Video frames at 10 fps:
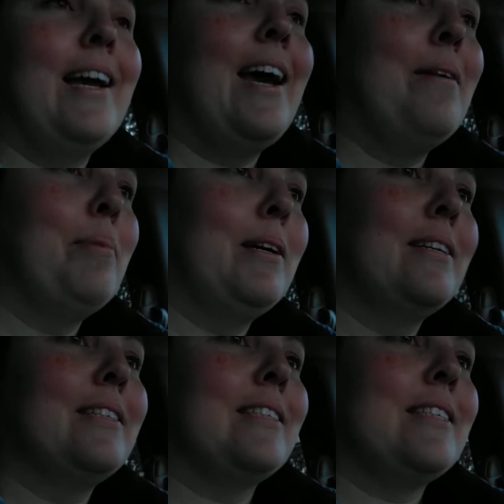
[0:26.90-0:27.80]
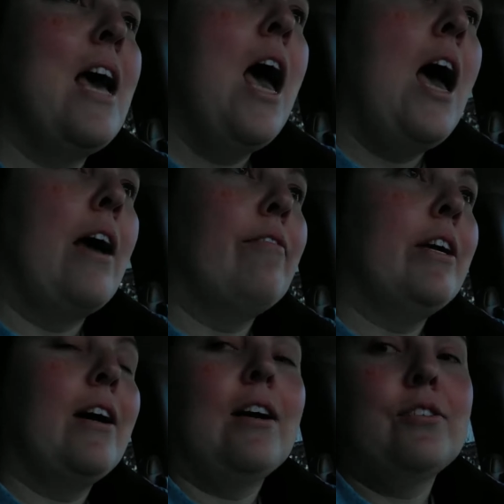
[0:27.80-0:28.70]
yet because I
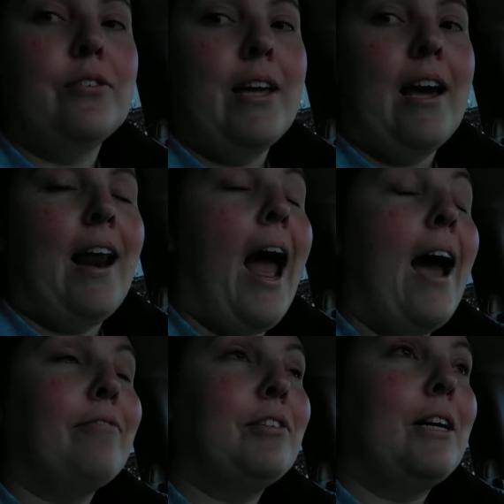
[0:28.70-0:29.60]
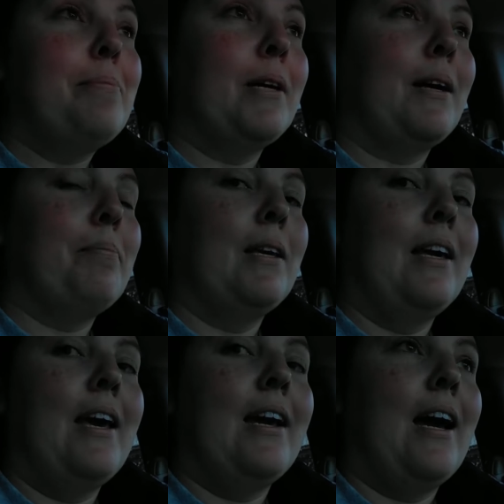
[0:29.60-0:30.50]
figure I'll do that after I pick up the
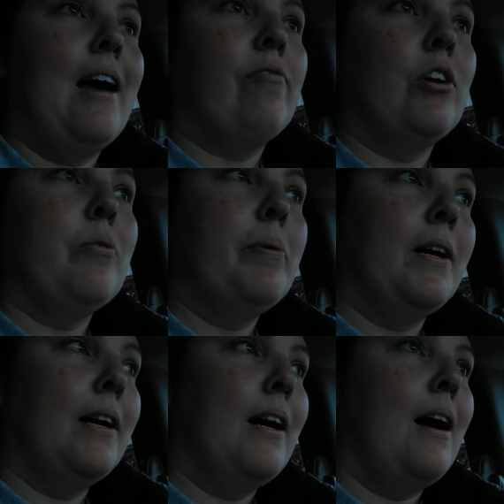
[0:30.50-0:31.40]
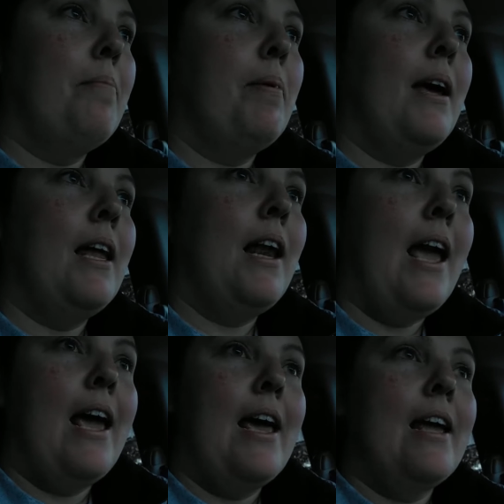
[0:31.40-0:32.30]
cake. I have to go pick it up at
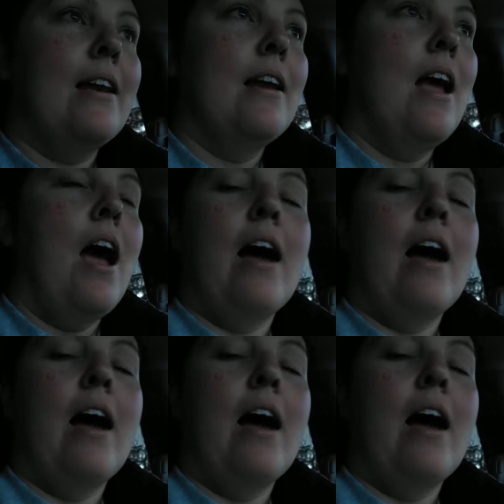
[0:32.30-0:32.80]
8.